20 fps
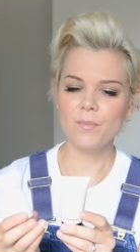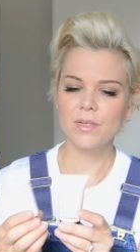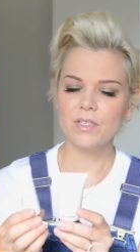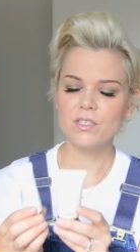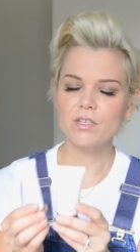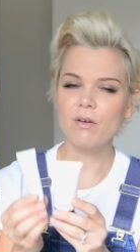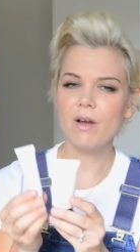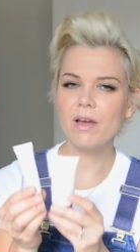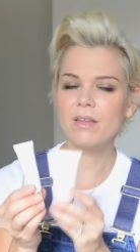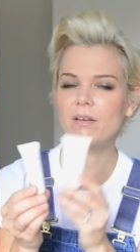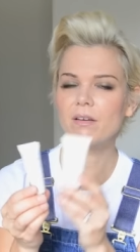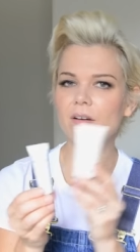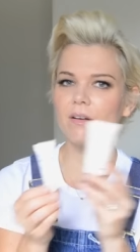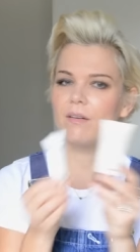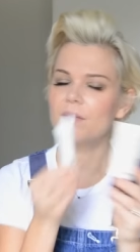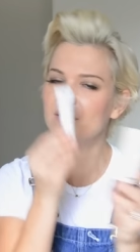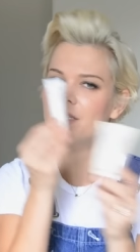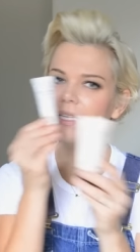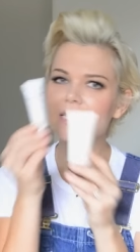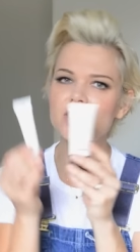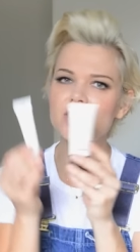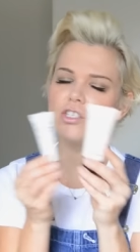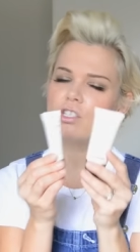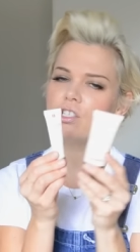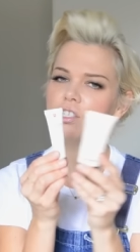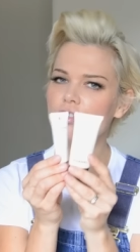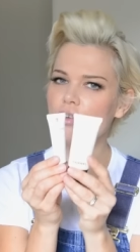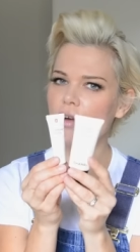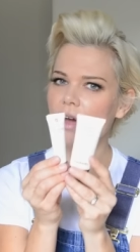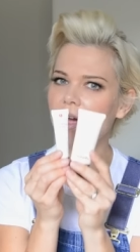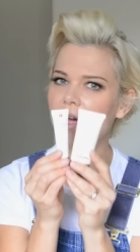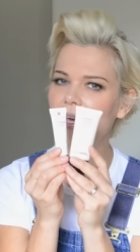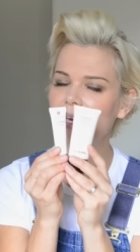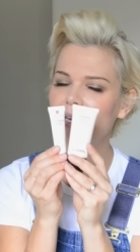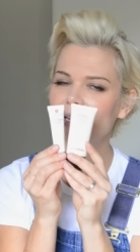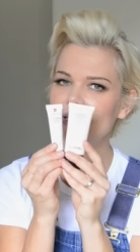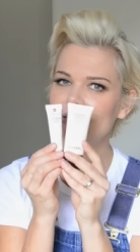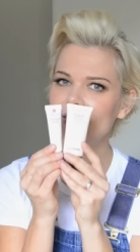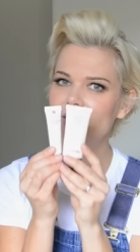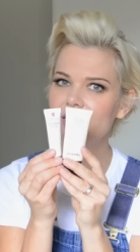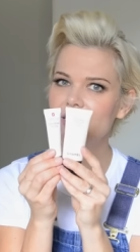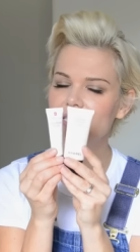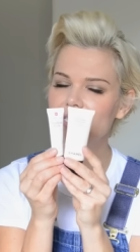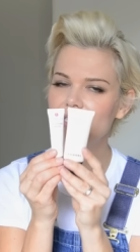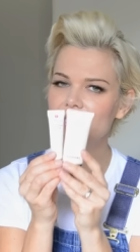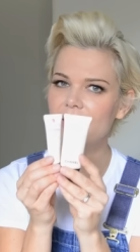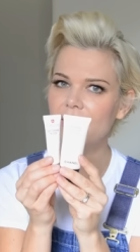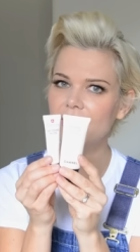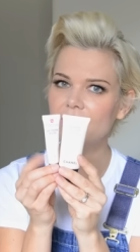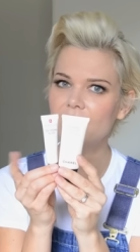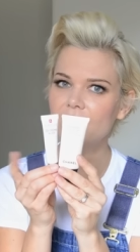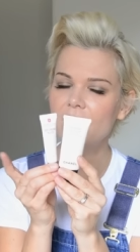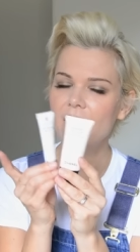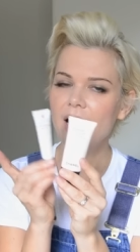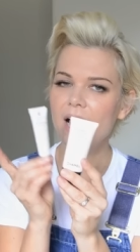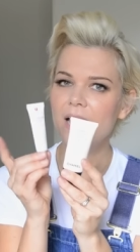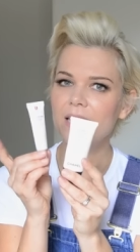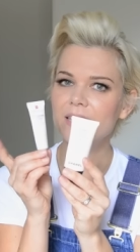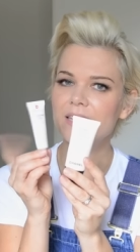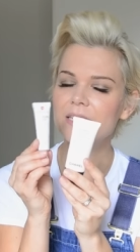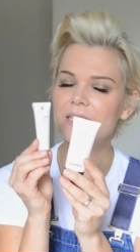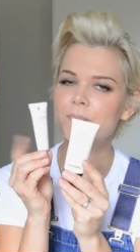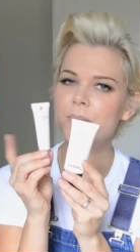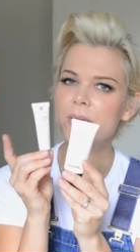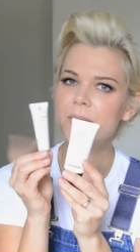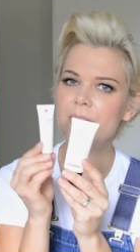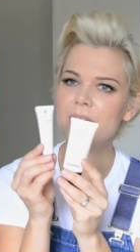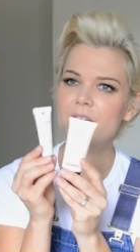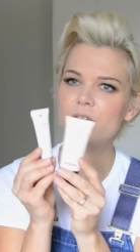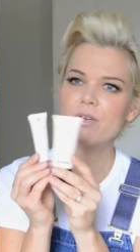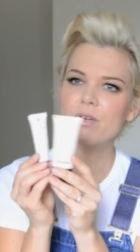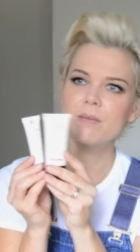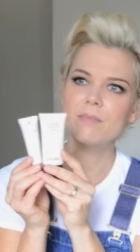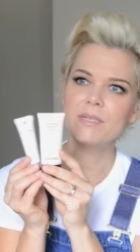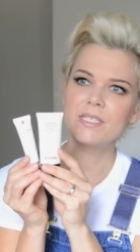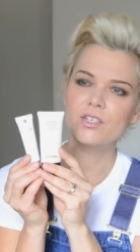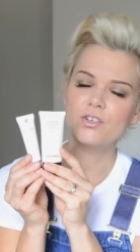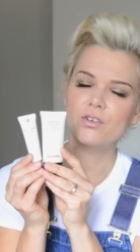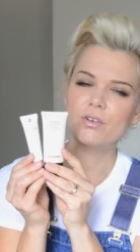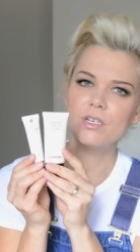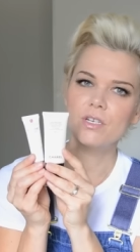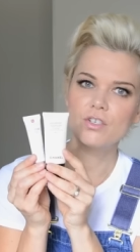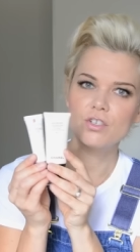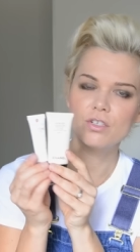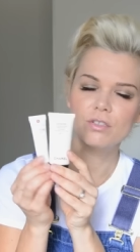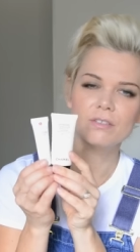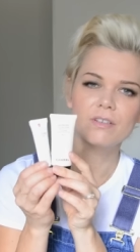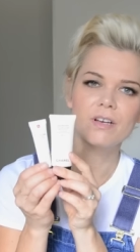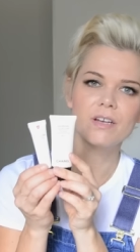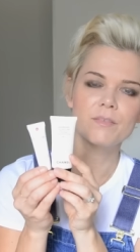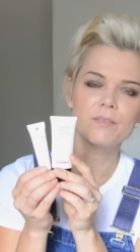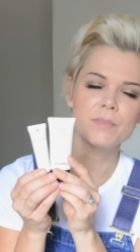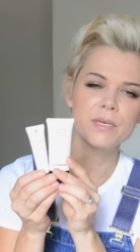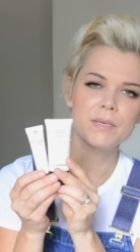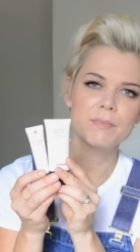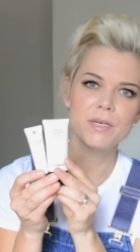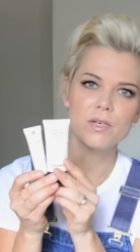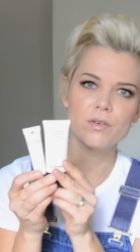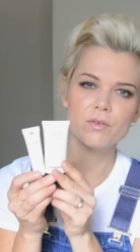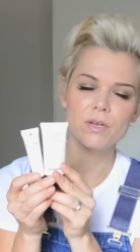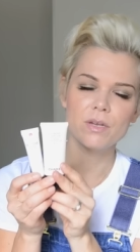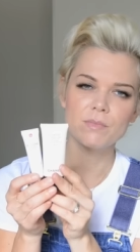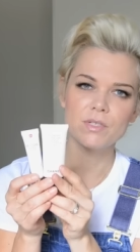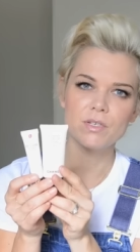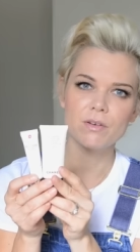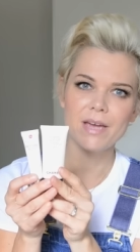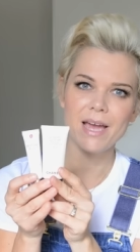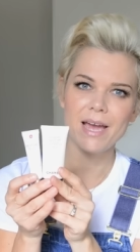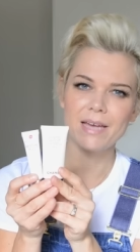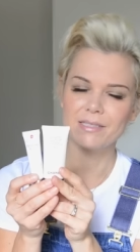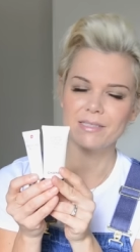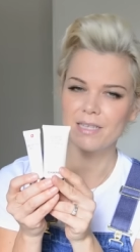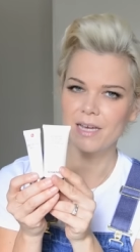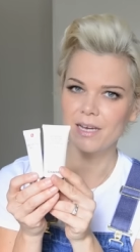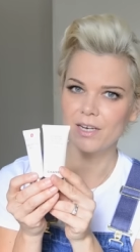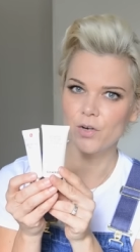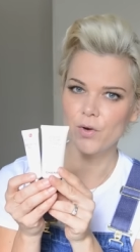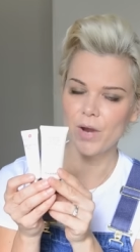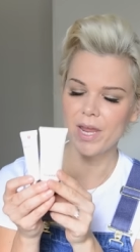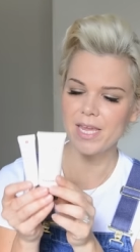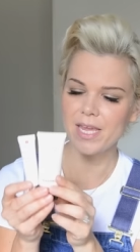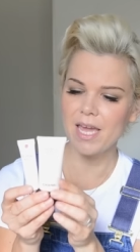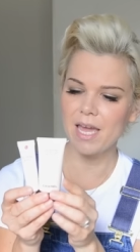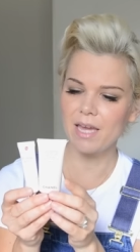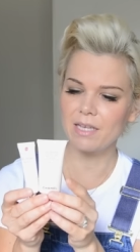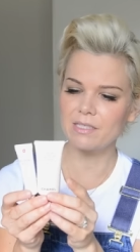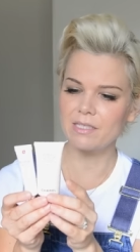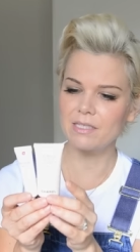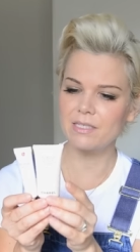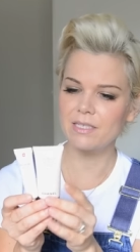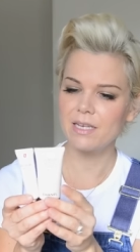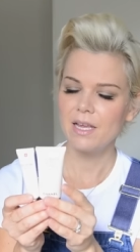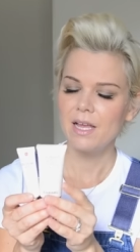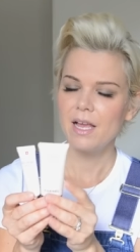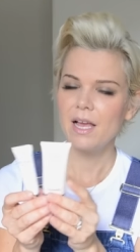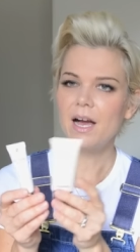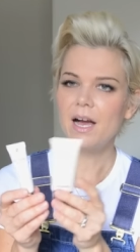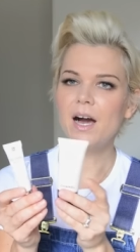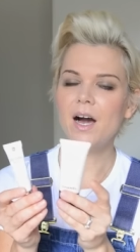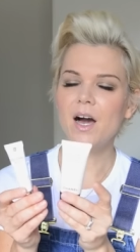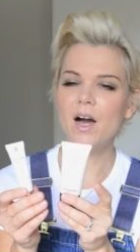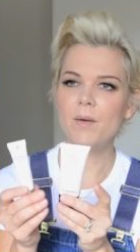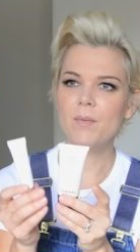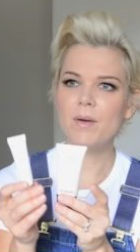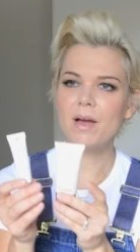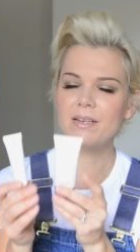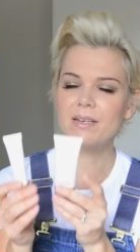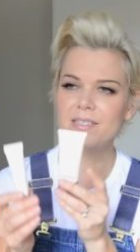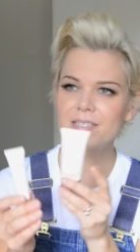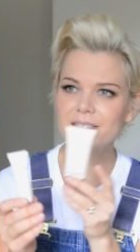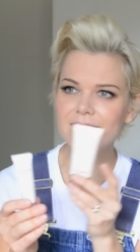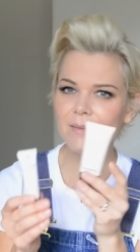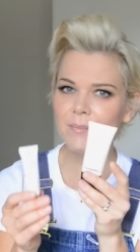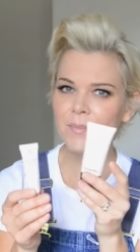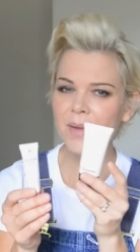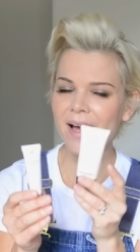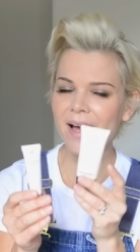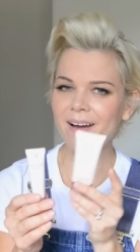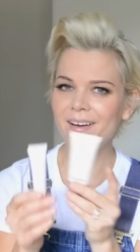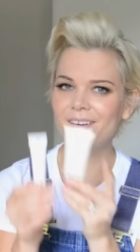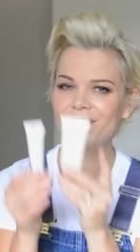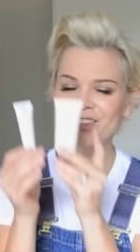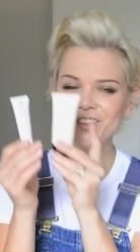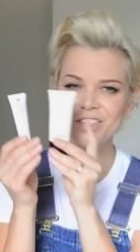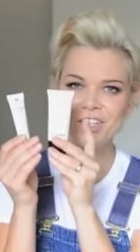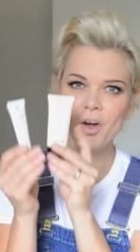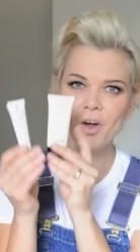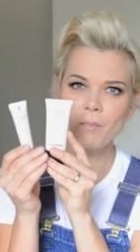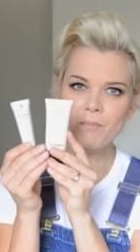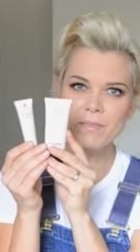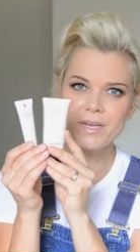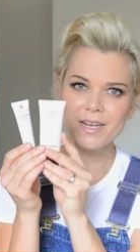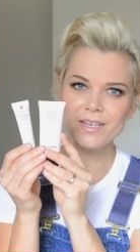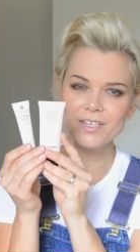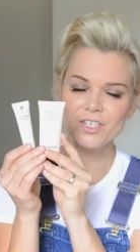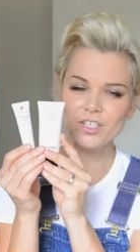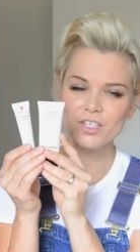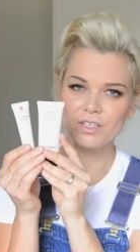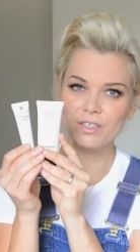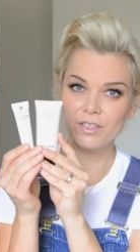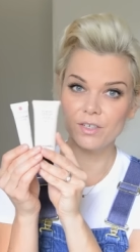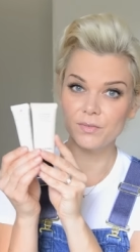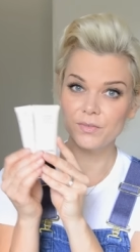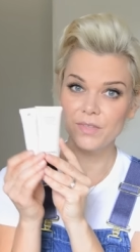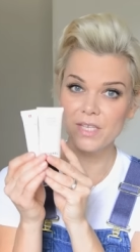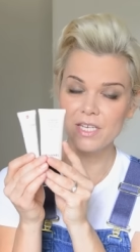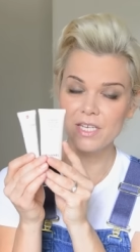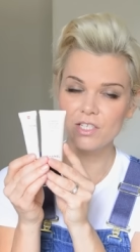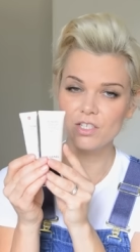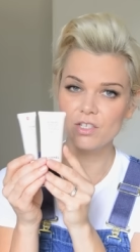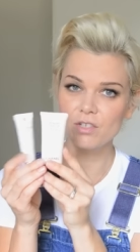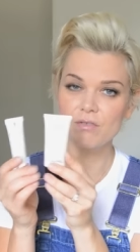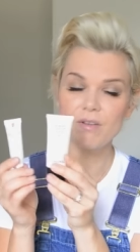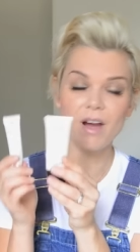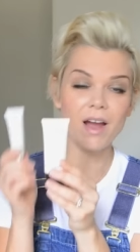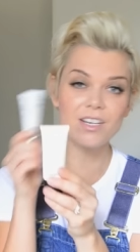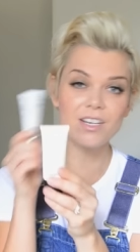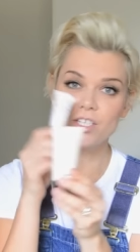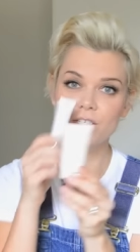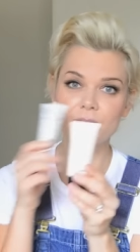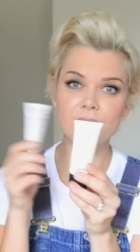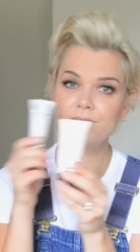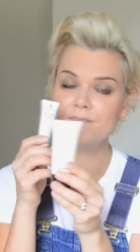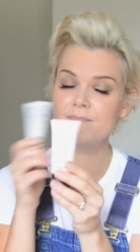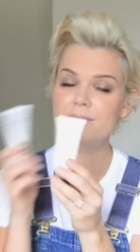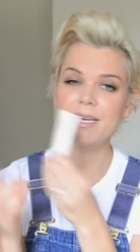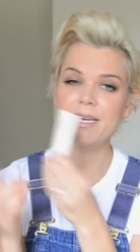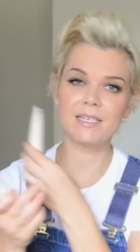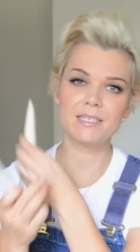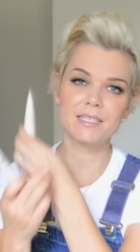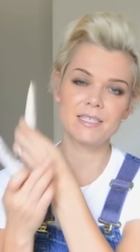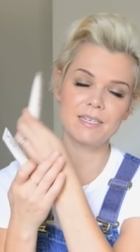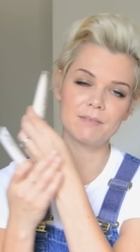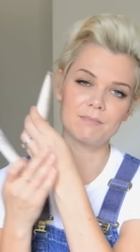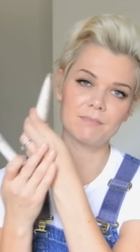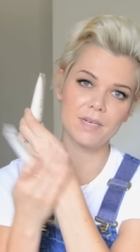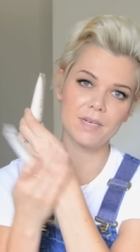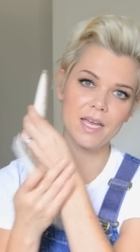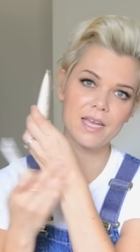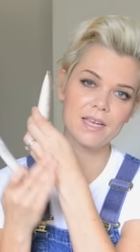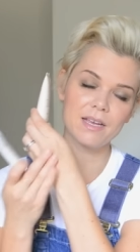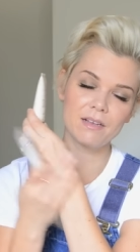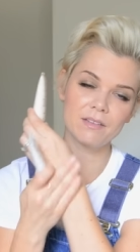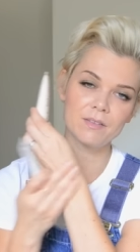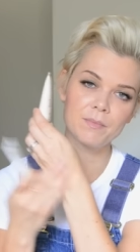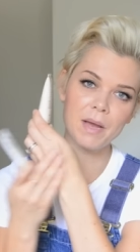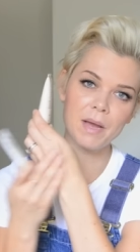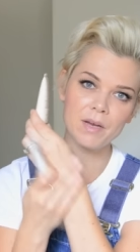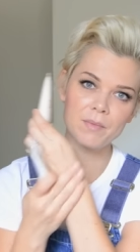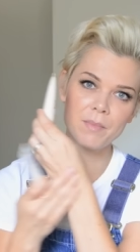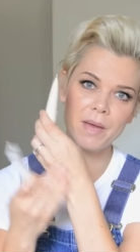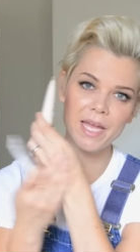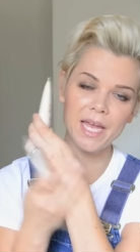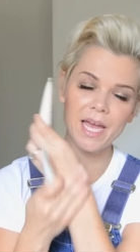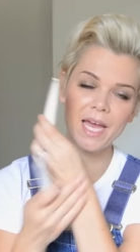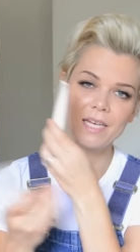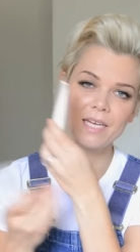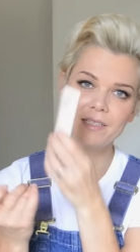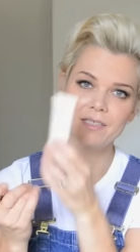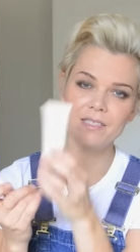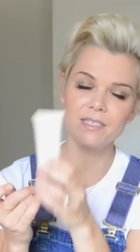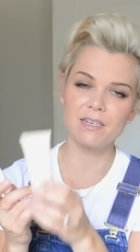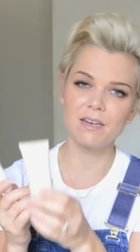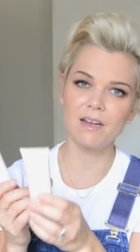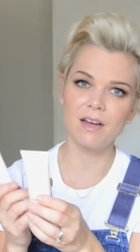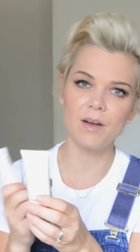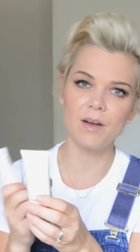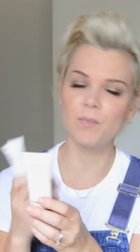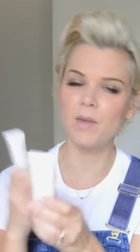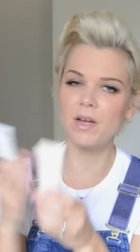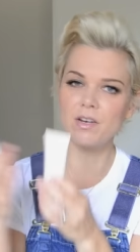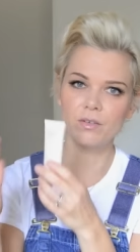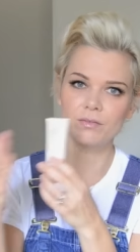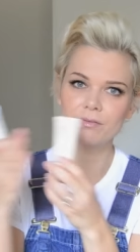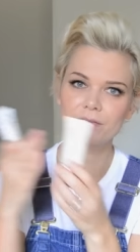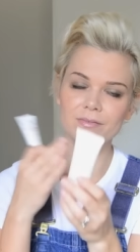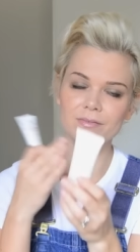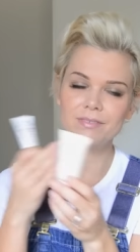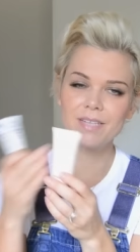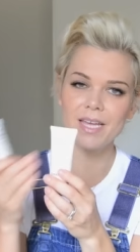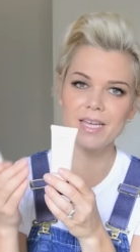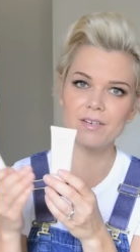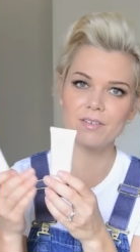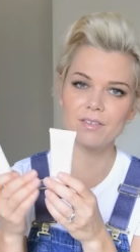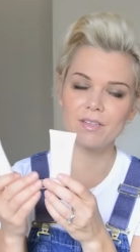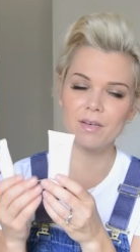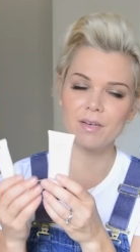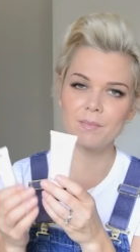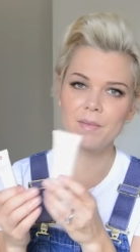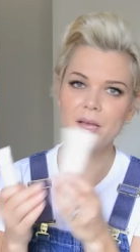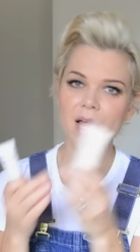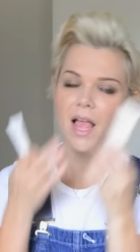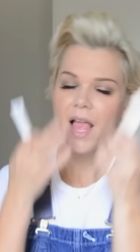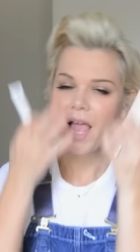So I thought, let's just try these together. This BB cream is a traditional kind of BB cream, so it has that grey cast. And somehow the combination of these two, I just mix them like in the back of my hand, I don't layer them,